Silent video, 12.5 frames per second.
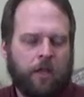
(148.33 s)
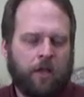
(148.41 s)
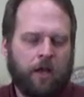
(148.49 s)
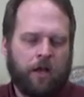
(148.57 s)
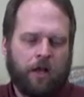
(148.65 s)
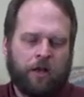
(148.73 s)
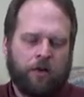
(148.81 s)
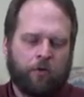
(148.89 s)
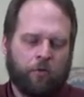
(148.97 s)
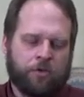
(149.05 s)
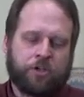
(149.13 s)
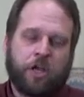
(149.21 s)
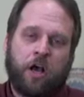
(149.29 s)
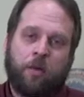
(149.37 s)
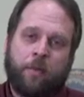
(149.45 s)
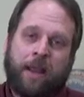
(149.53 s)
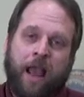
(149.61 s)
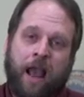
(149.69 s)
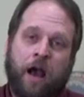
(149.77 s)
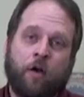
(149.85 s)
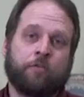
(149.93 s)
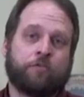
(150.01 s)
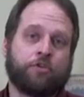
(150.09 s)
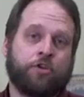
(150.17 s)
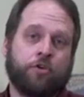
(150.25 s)
was coming out
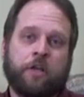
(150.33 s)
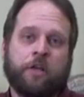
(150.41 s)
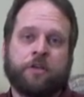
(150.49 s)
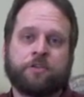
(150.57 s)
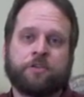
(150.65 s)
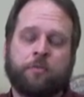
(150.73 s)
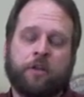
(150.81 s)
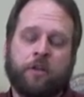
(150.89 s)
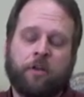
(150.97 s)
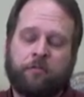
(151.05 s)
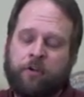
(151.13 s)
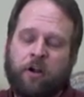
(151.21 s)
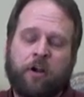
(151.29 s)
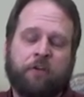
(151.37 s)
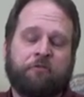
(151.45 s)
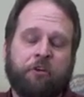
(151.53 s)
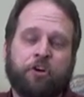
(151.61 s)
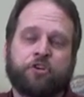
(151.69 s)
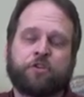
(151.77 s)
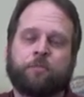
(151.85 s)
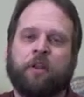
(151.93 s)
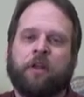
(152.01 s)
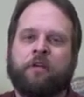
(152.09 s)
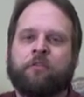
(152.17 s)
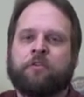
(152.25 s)
of Judaism, and the very first
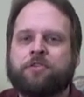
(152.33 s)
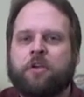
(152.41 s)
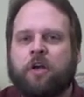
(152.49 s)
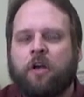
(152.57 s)
believers